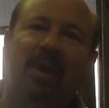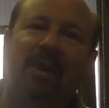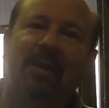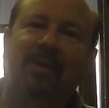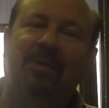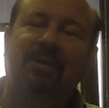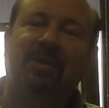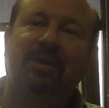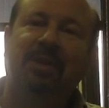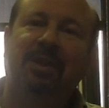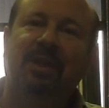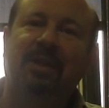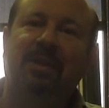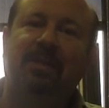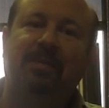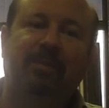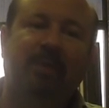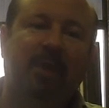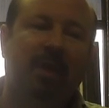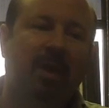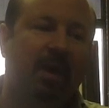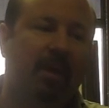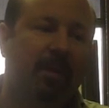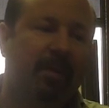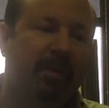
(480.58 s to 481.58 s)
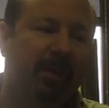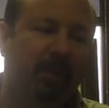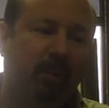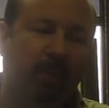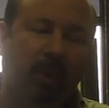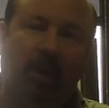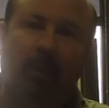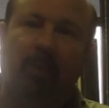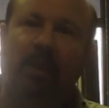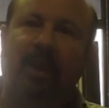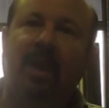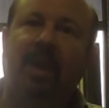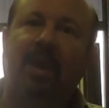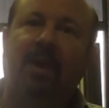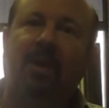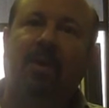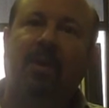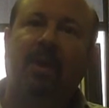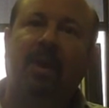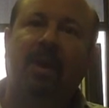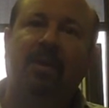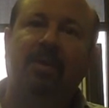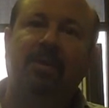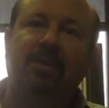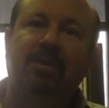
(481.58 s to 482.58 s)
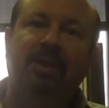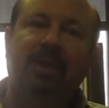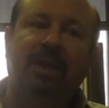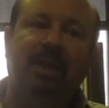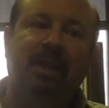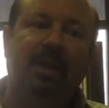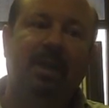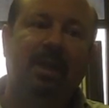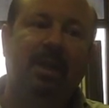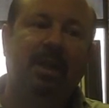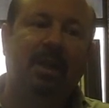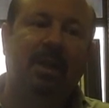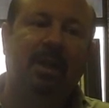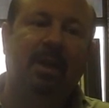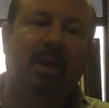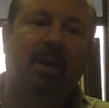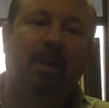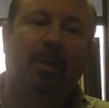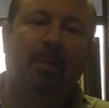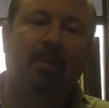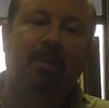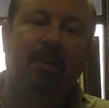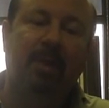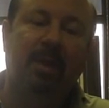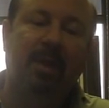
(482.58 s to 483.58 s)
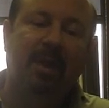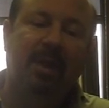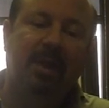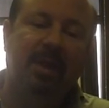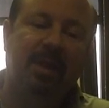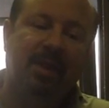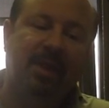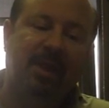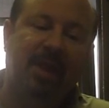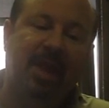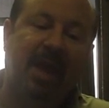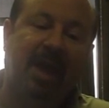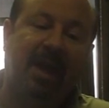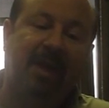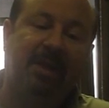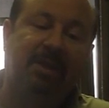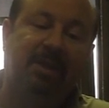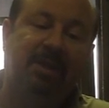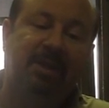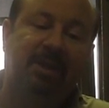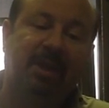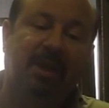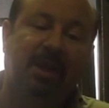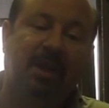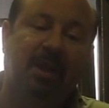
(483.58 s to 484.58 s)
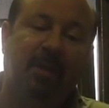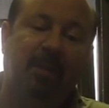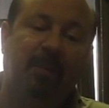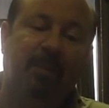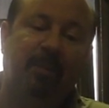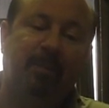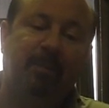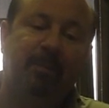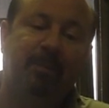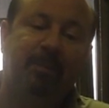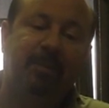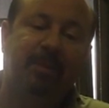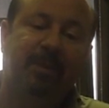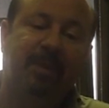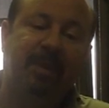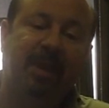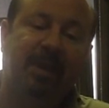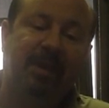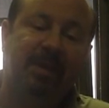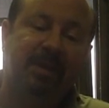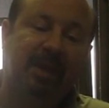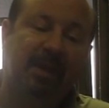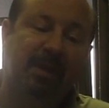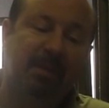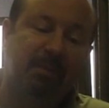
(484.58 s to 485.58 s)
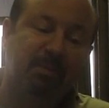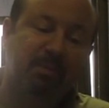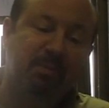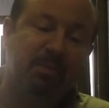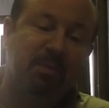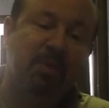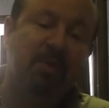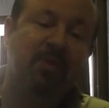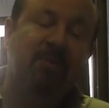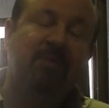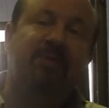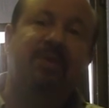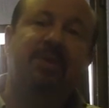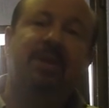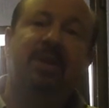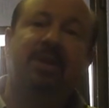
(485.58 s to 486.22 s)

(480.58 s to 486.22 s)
energy and where we get our energy that moves